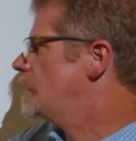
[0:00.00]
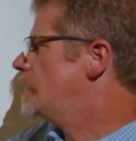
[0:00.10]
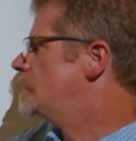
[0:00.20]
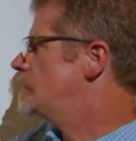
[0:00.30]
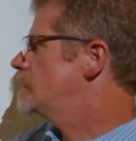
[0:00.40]

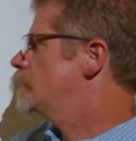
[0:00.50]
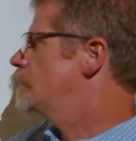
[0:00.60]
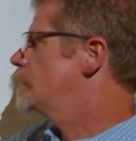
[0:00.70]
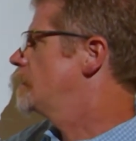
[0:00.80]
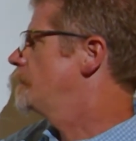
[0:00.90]
in
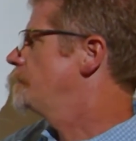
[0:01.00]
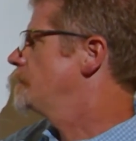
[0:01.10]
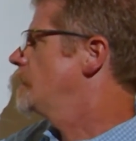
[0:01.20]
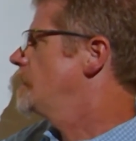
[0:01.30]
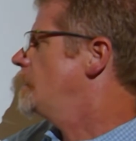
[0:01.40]

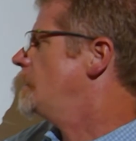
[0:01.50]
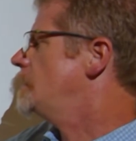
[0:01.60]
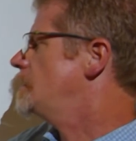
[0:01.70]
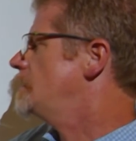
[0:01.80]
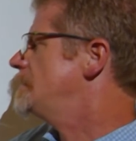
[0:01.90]

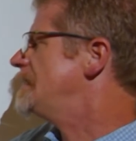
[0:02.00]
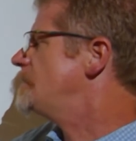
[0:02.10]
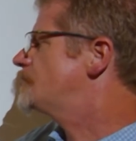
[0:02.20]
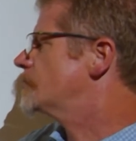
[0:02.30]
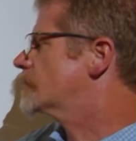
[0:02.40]

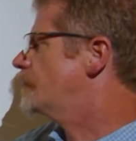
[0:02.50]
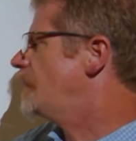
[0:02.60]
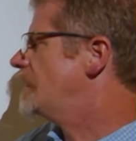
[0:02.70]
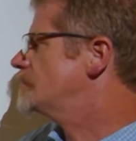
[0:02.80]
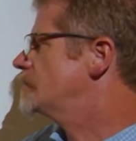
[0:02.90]
knee-jerk
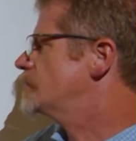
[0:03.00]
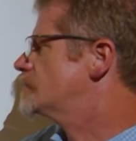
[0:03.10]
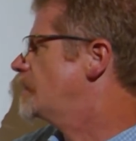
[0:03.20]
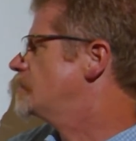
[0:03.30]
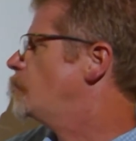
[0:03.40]
fashion just
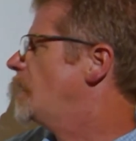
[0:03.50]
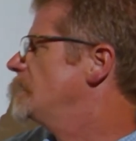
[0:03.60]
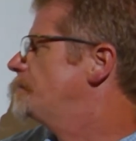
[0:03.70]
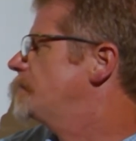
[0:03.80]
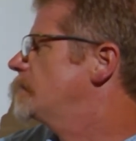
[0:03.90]
write a y
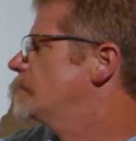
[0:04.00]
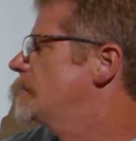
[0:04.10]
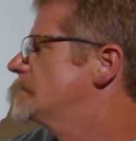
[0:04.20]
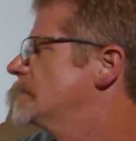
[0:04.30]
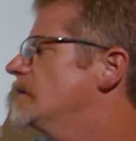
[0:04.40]
up here.
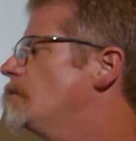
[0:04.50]
It's not a